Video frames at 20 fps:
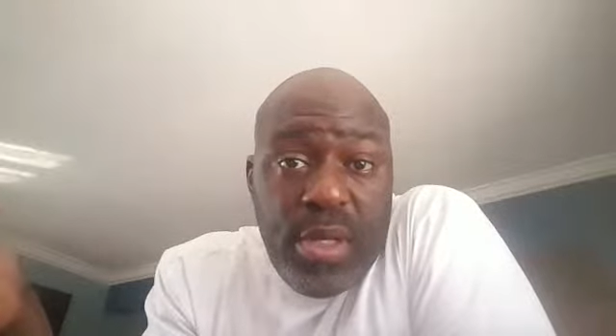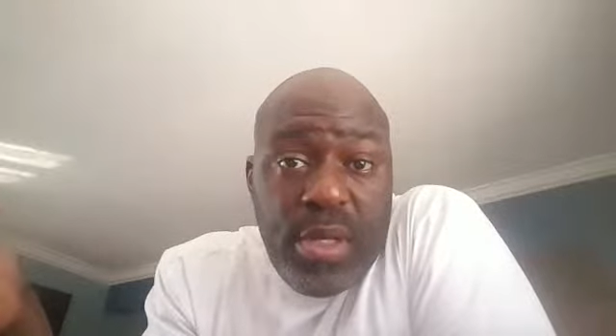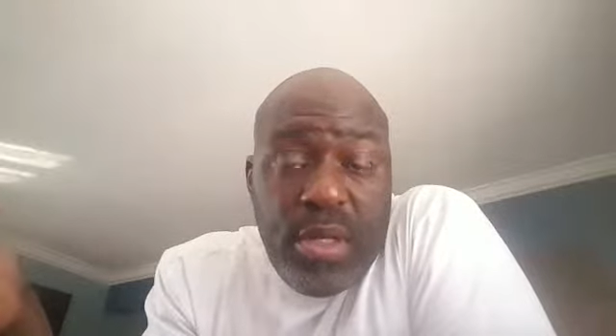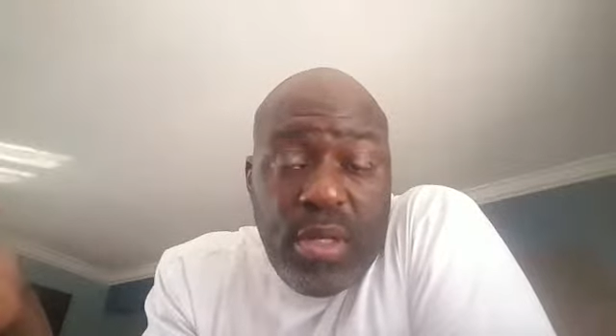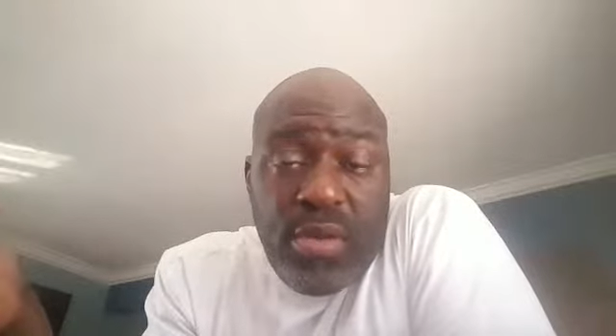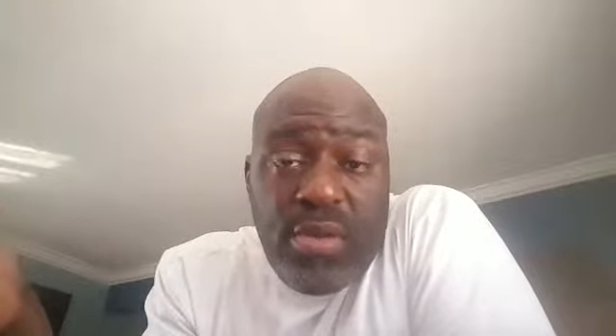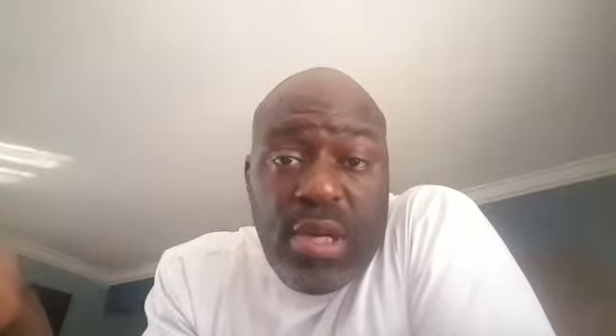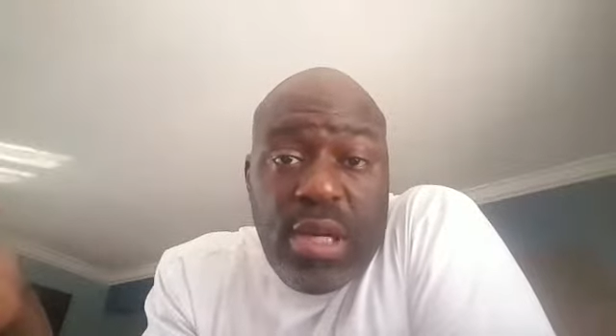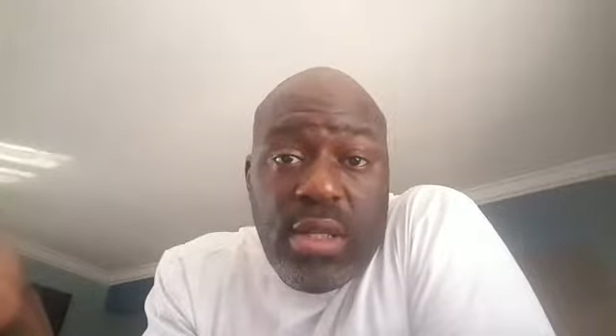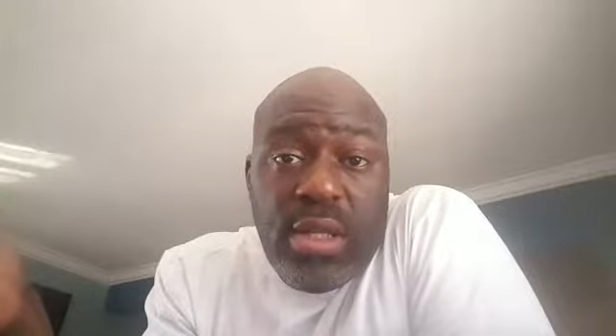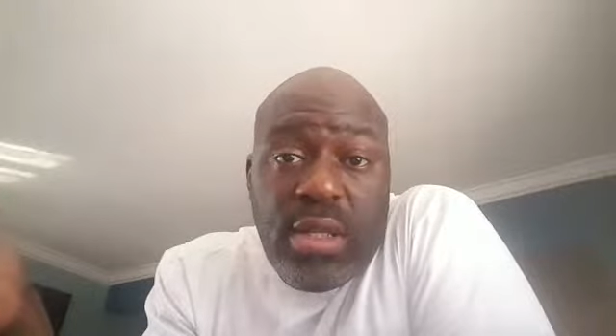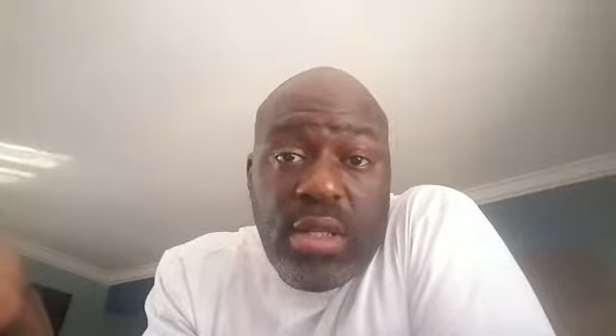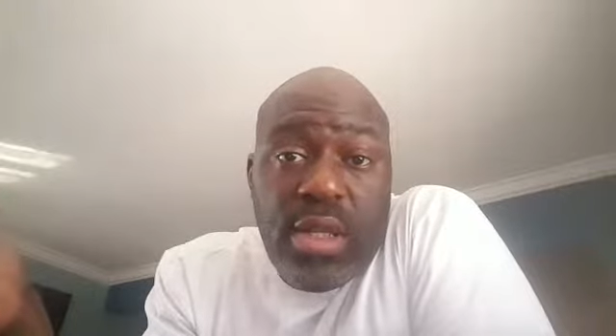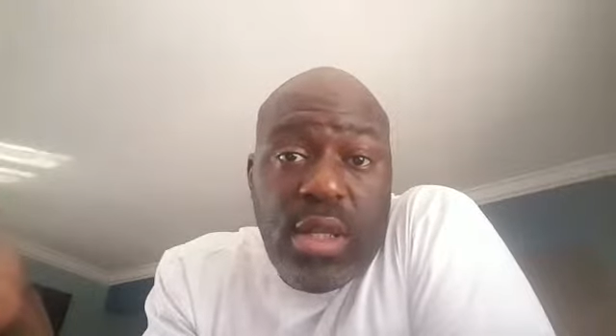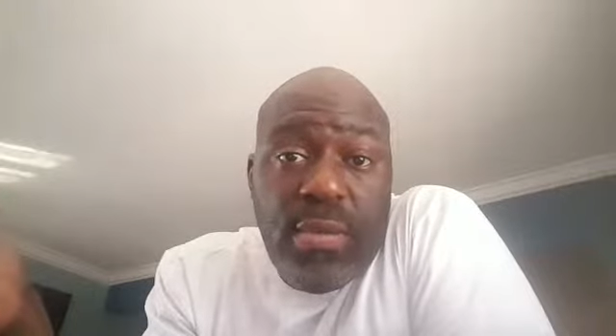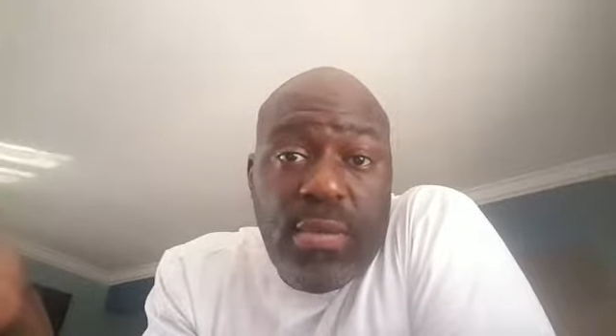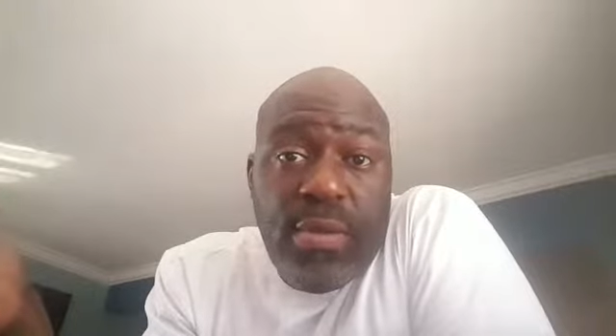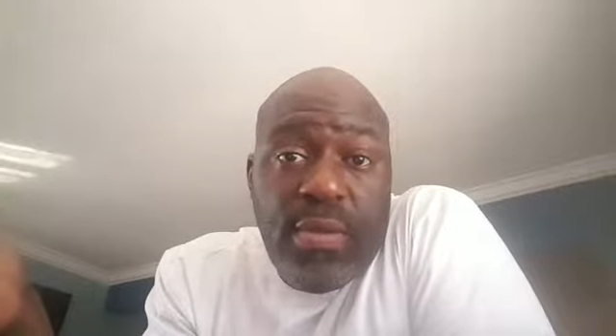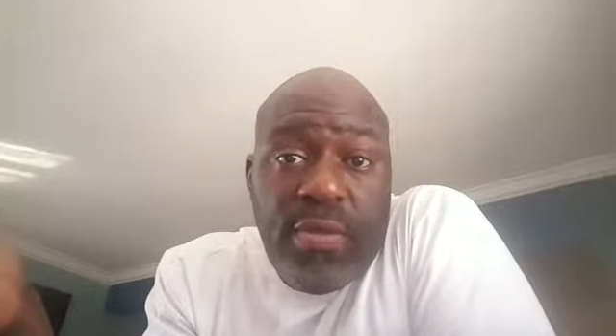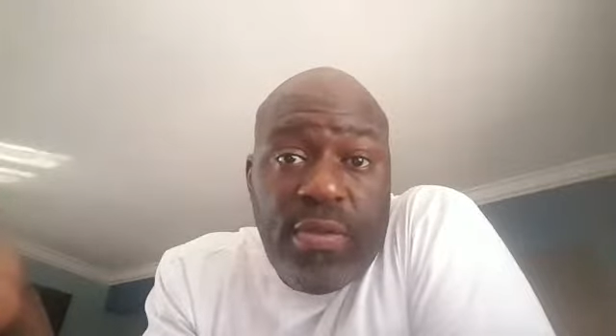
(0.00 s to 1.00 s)
in the grand
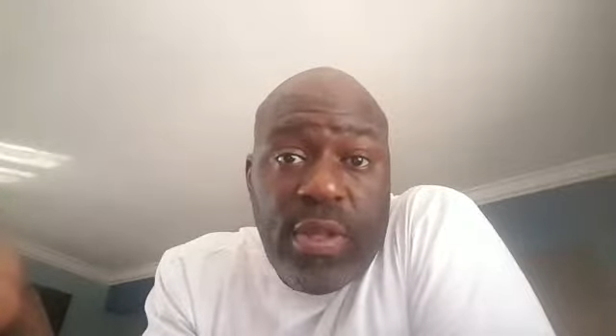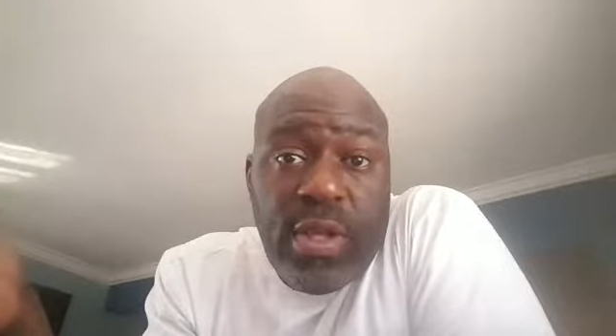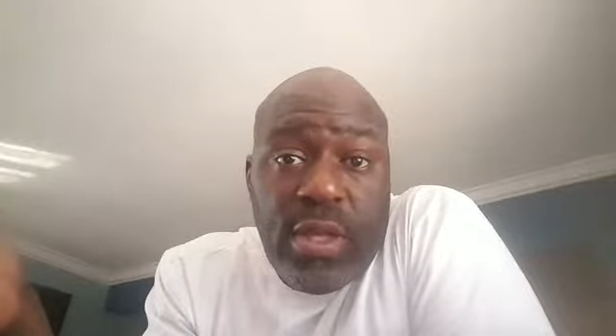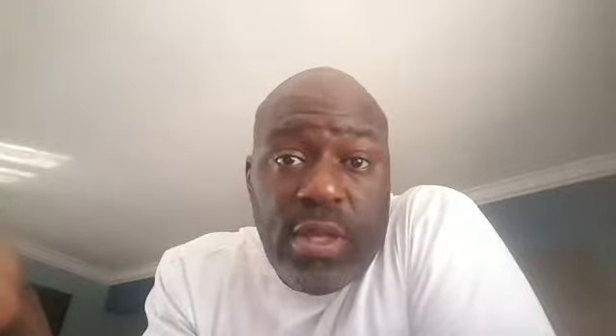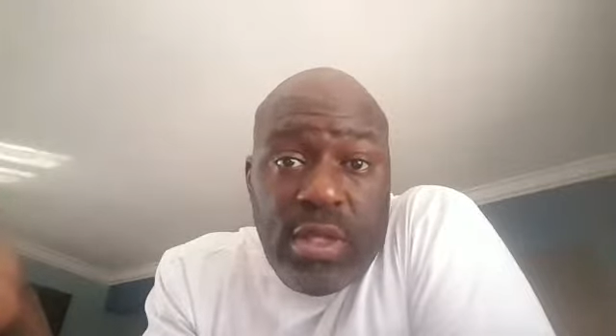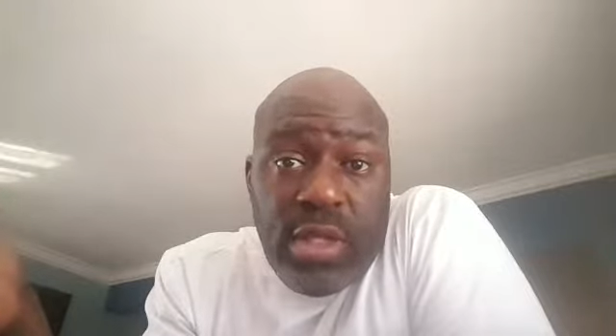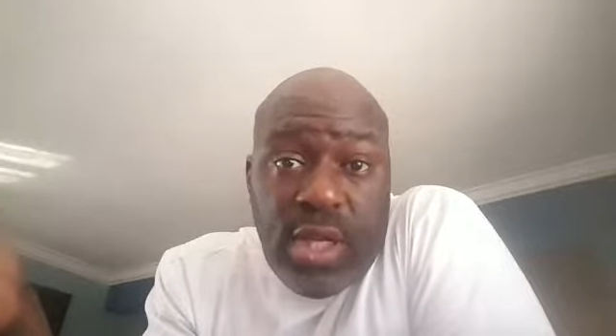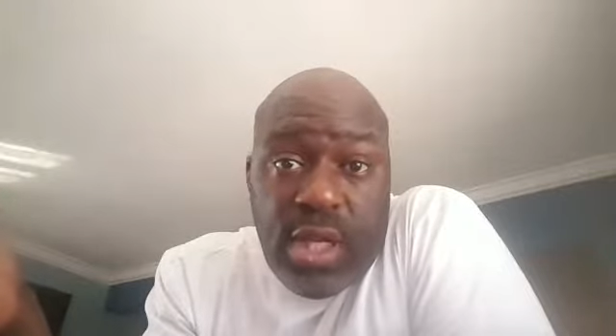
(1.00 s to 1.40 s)
scheme of things,